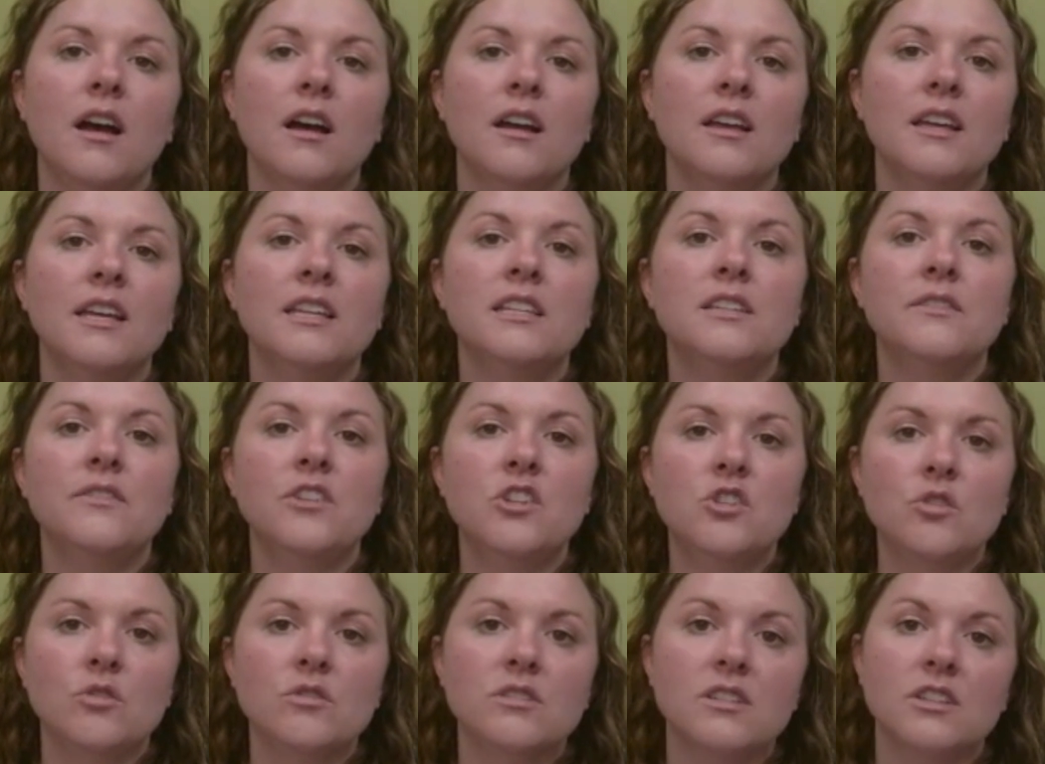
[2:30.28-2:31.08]

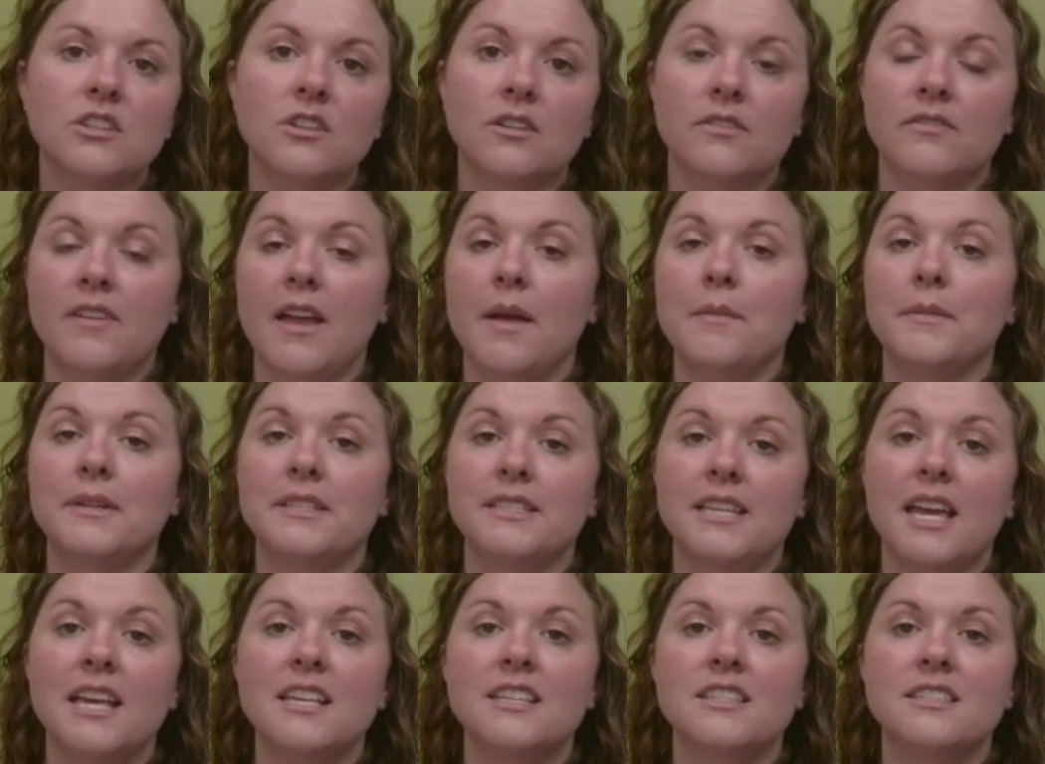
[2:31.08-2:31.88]
individuals in your family
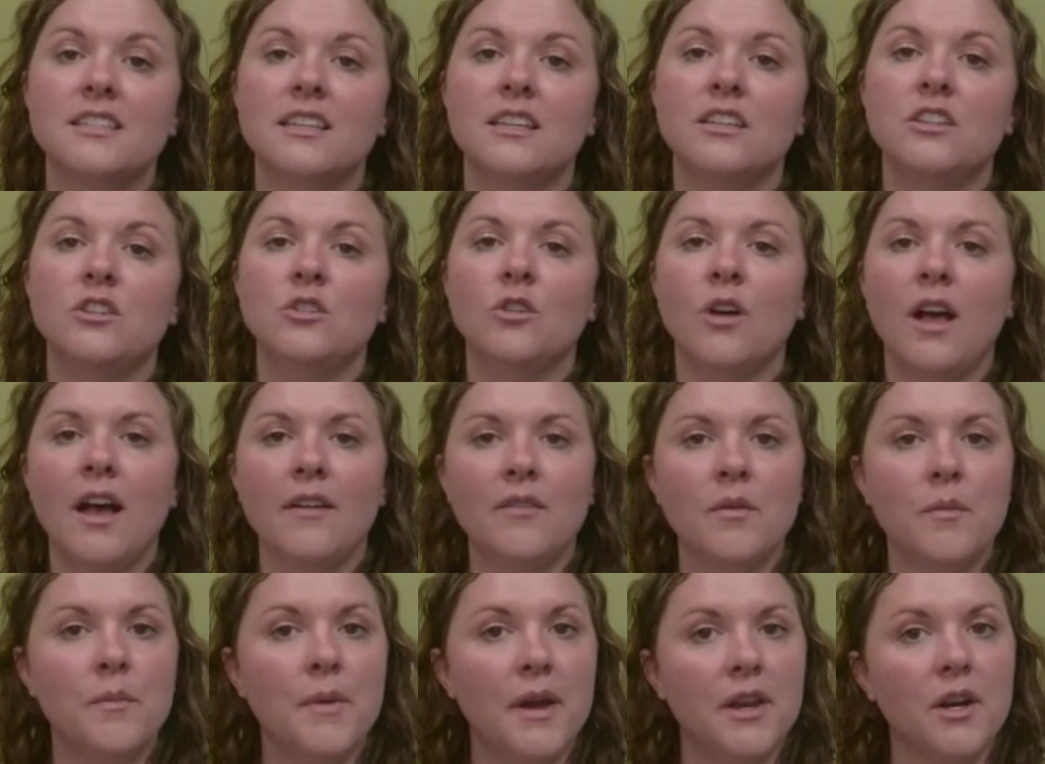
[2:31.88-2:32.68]
tested, you'll have
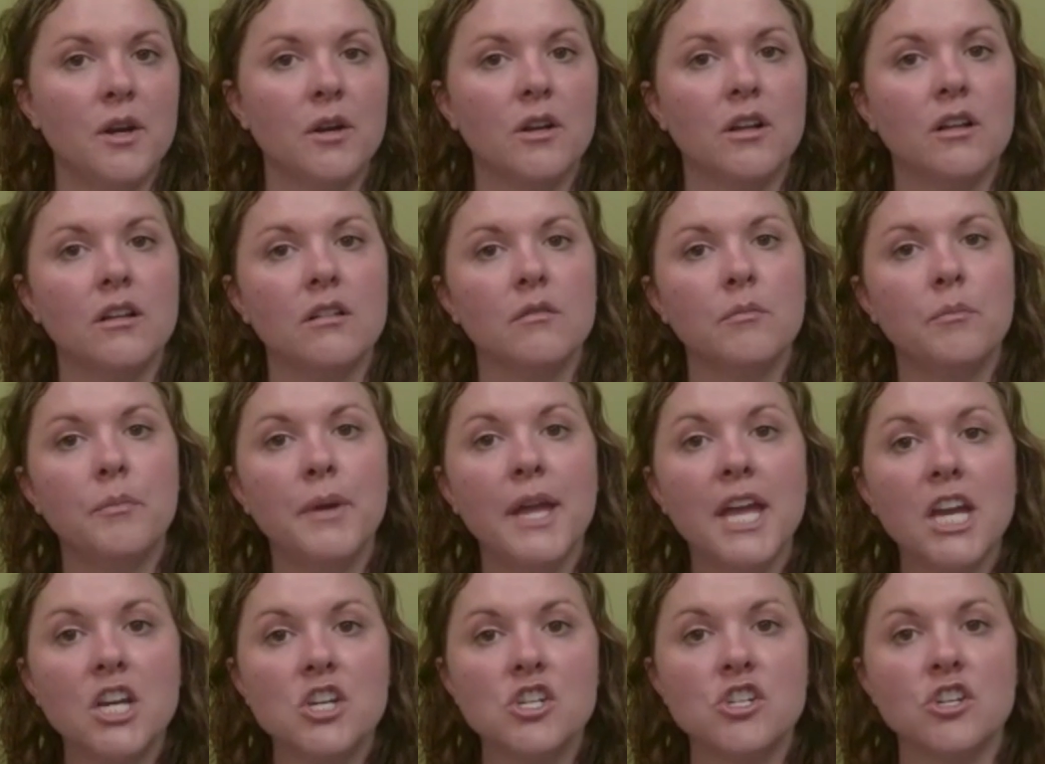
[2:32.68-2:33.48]
a better
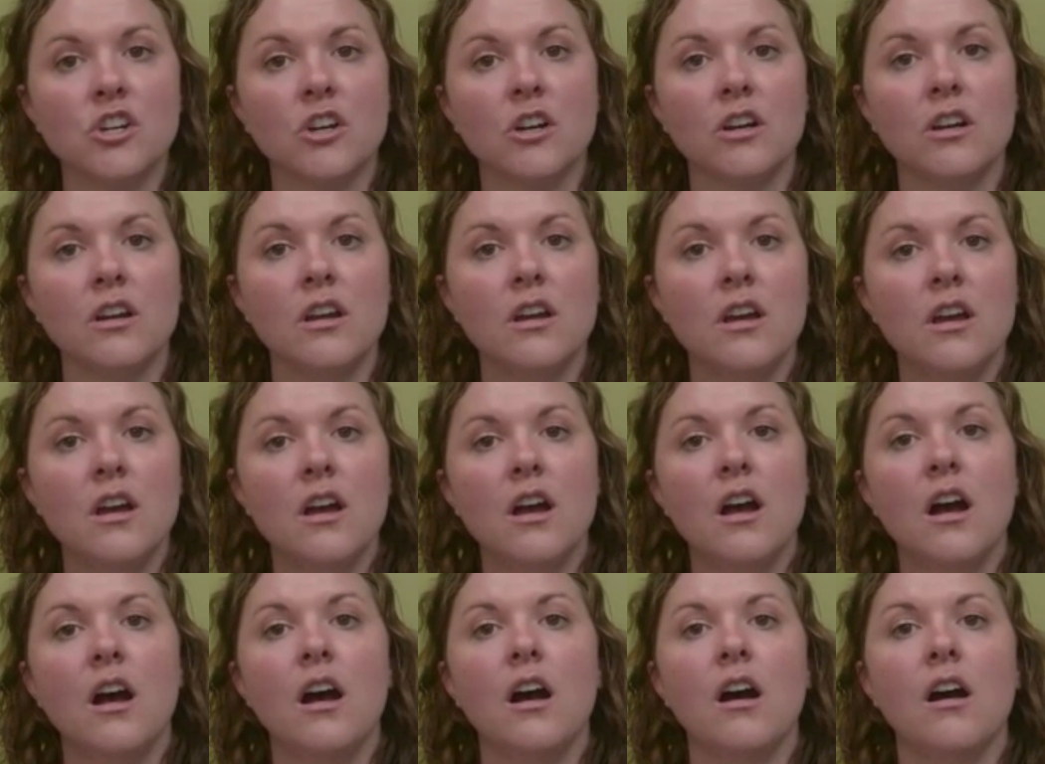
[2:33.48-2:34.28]
picture
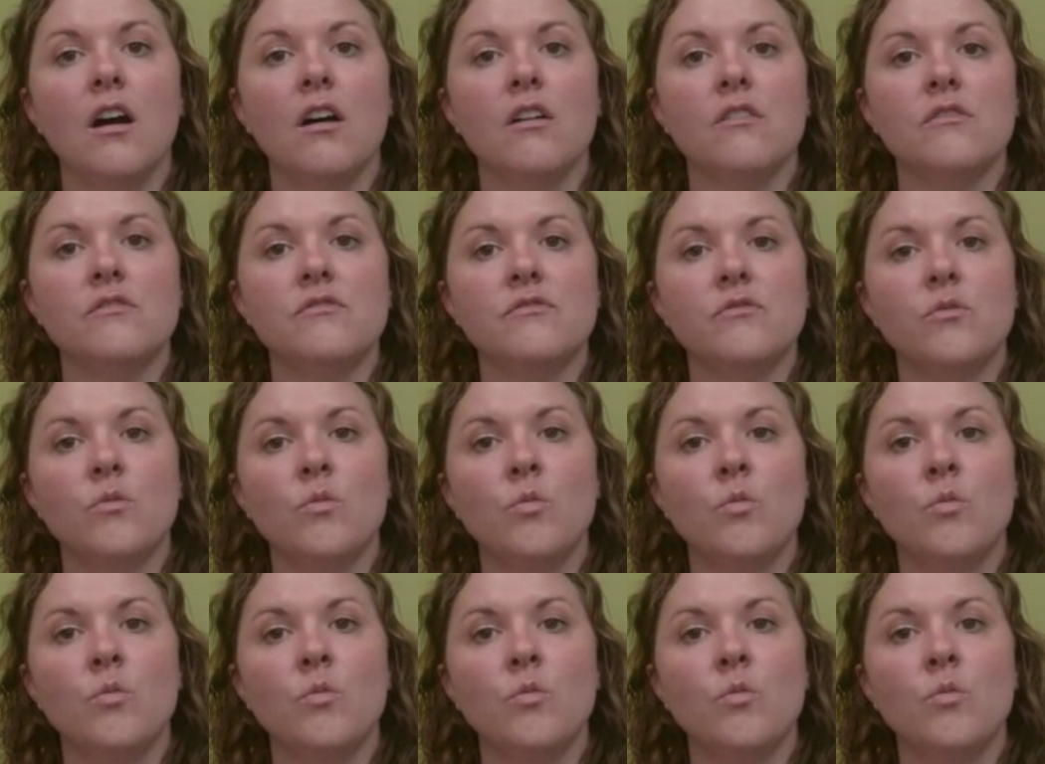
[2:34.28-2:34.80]
of